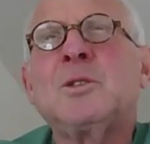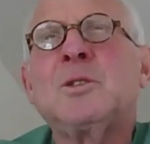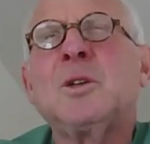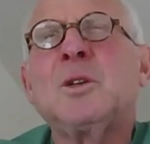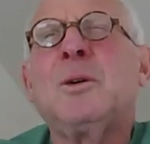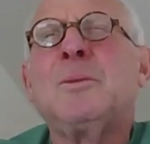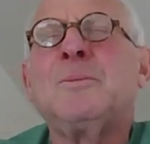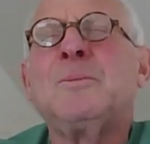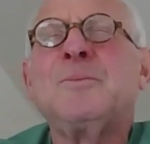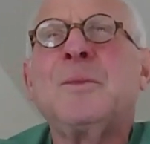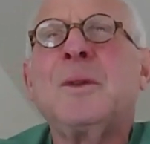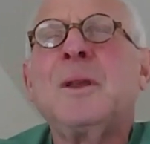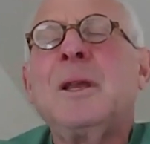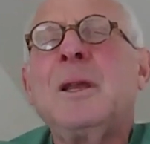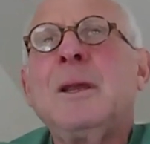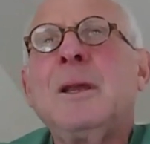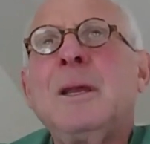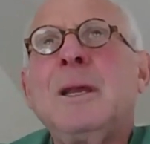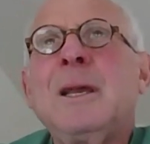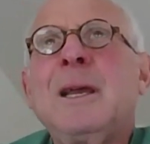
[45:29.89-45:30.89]
So,
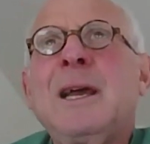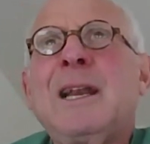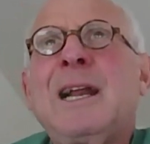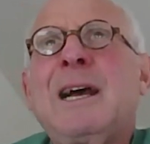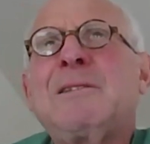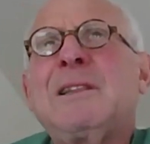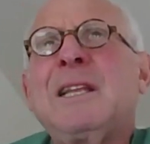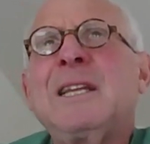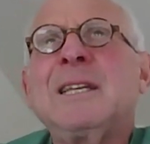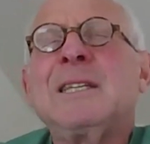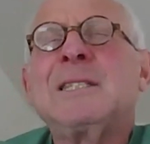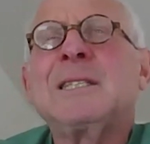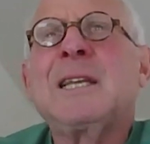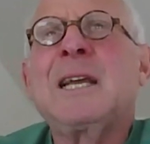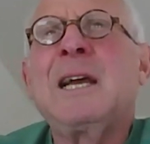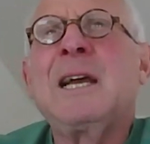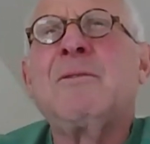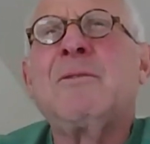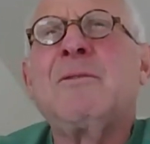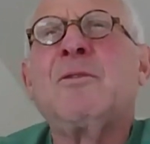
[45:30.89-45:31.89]
and I think it's
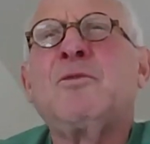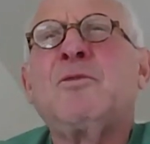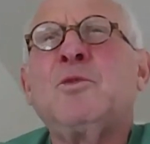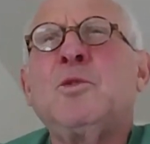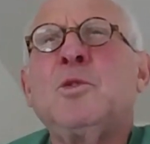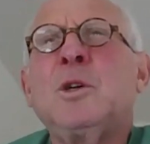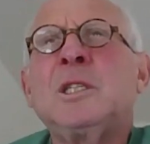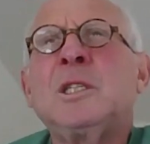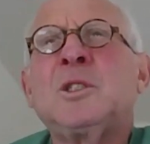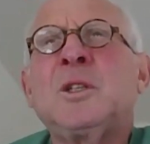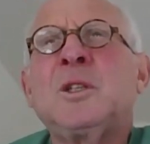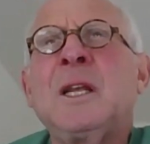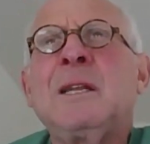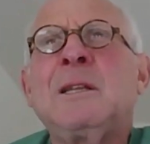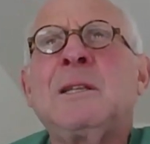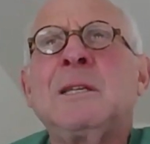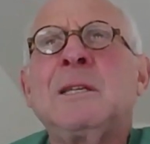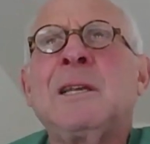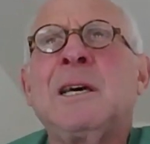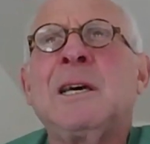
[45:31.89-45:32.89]
kind of a foolish
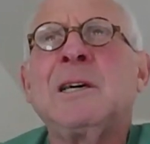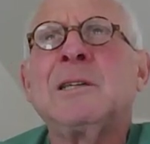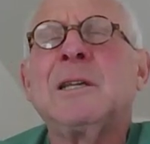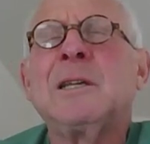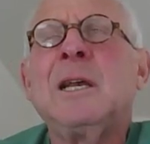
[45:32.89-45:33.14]
thing to